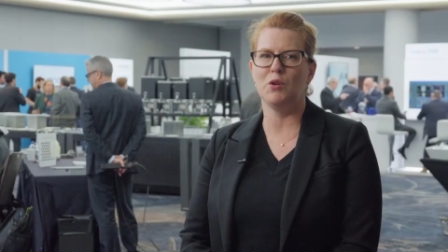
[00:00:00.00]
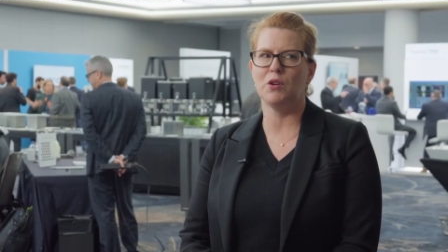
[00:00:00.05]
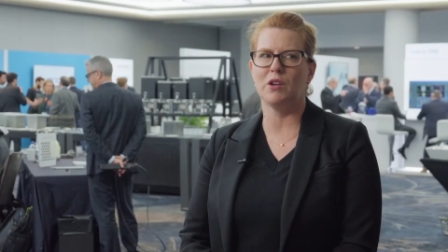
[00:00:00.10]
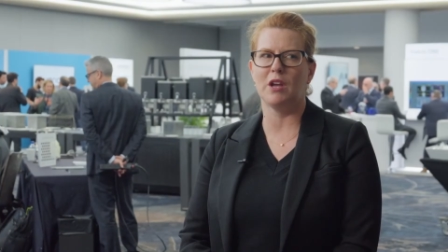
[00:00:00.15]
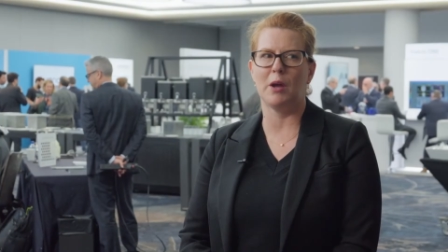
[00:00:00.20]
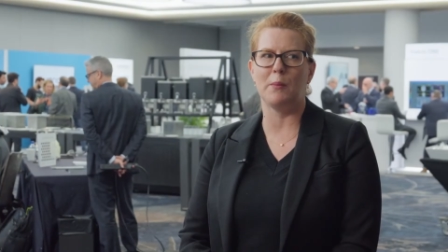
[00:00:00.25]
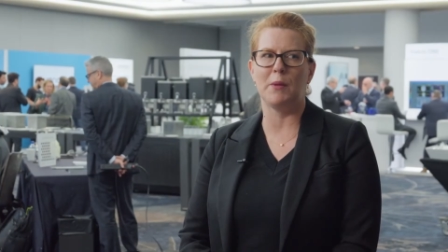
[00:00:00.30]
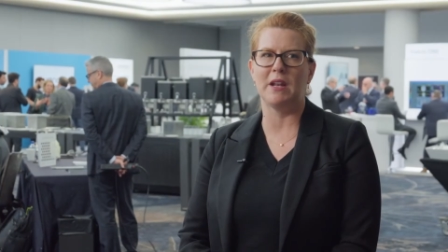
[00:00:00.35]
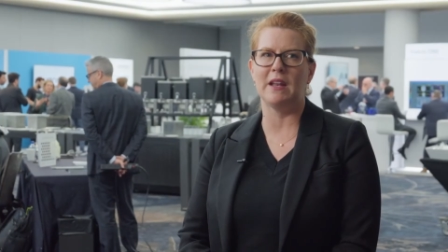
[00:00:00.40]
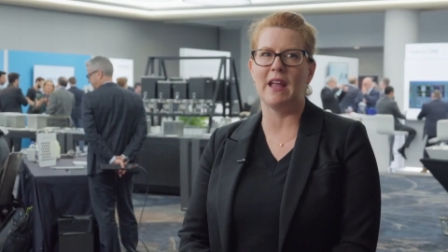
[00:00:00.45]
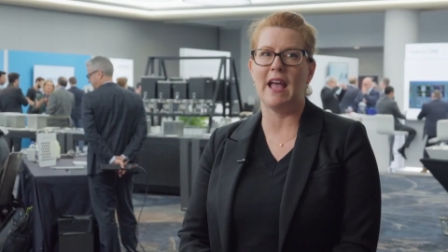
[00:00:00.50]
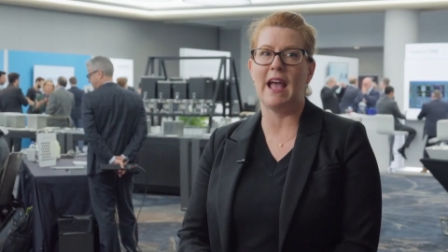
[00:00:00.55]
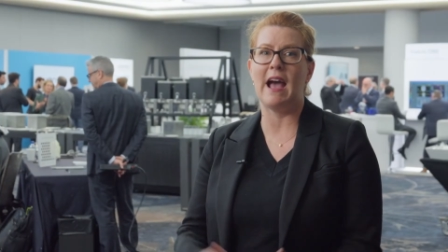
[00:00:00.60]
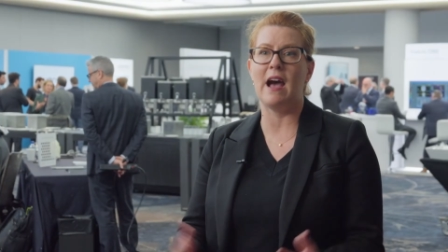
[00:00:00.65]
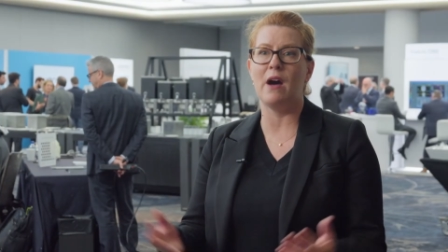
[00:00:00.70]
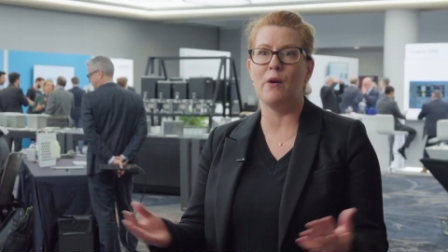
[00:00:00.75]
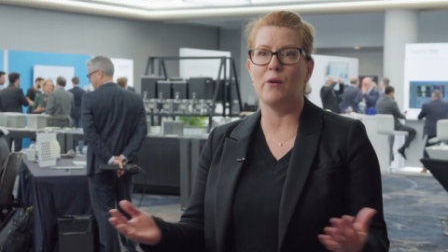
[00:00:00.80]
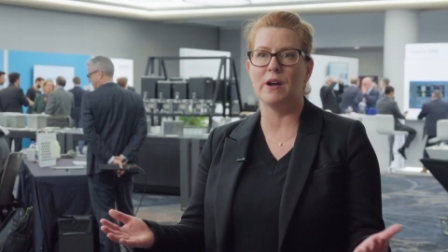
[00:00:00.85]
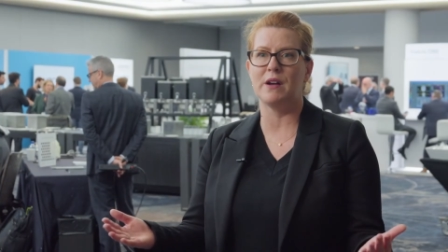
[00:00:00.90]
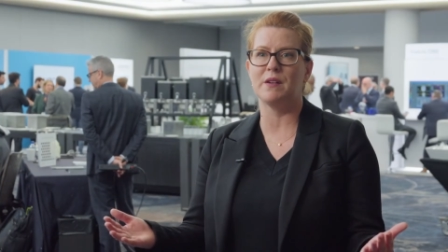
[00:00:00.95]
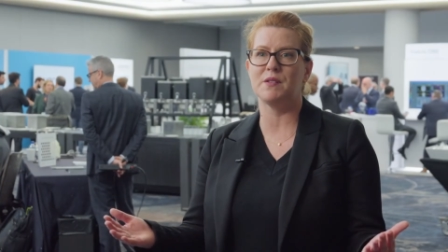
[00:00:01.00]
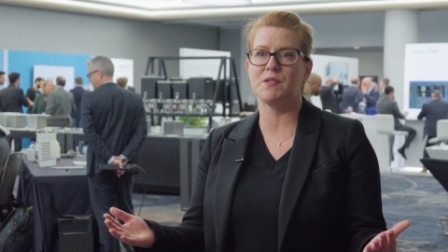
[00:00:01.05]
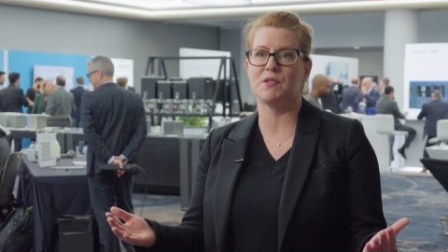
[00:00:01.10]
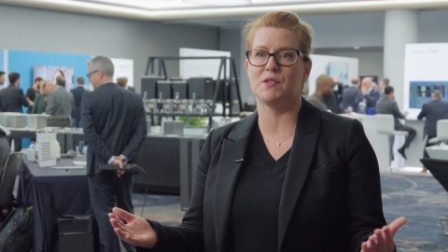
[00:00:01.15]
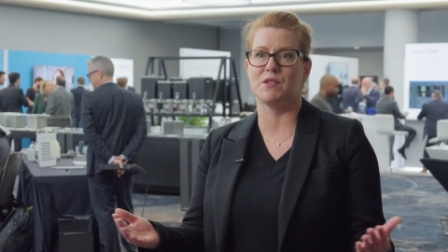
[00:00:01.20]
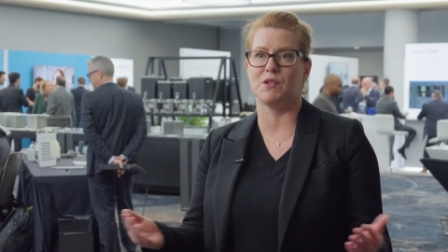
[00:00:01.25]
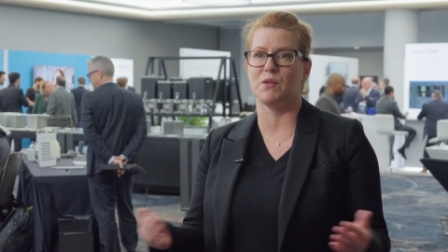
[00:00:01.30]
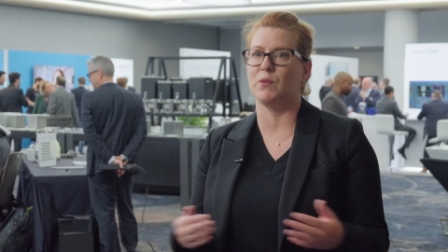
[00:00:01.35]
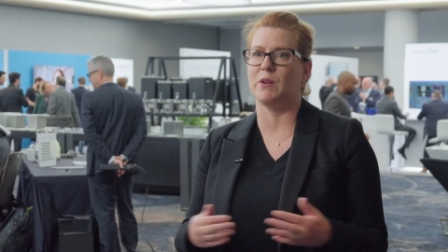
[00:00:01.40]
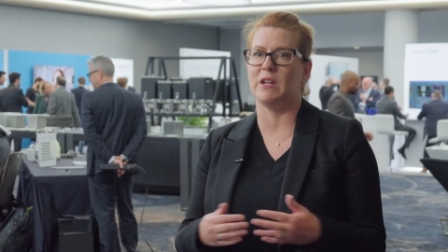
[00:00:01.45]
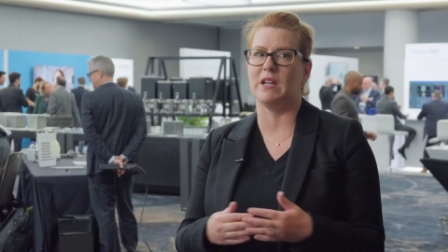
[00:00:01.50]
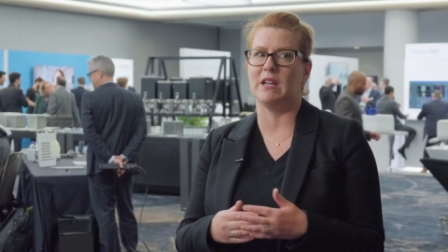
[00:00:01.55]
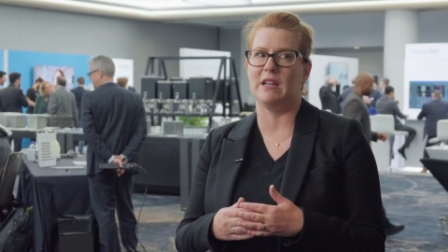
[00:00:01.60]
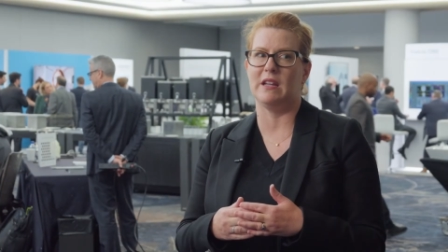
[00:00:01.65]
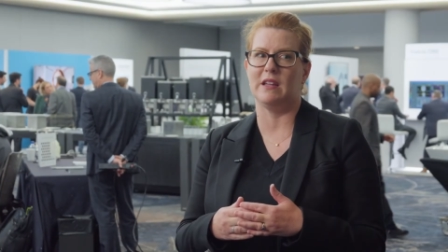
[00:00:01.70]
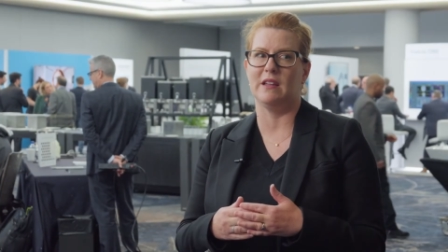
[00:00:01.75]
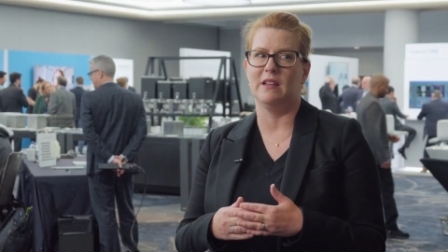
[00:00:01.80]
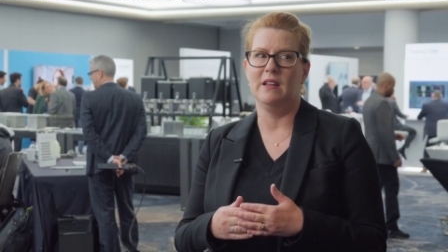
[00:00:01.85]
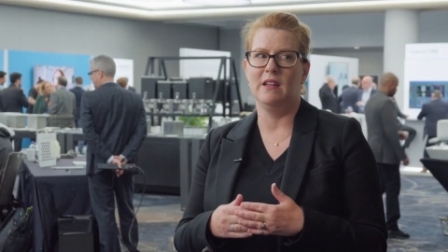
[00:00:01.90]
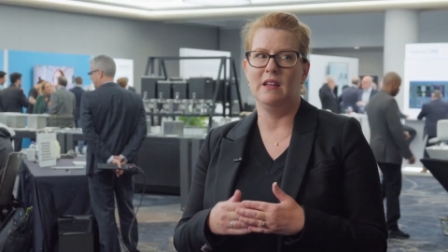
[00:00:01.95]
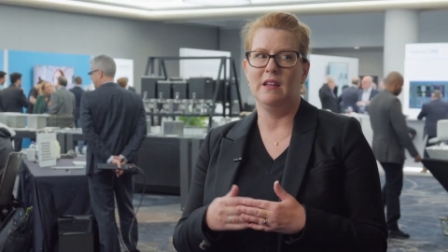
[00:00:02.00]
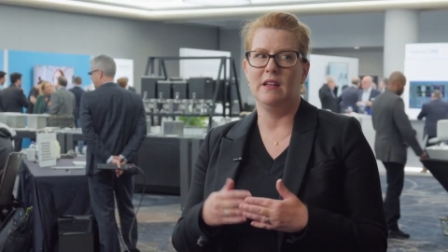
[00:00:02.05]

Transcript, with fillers: Look, I mean, how else do we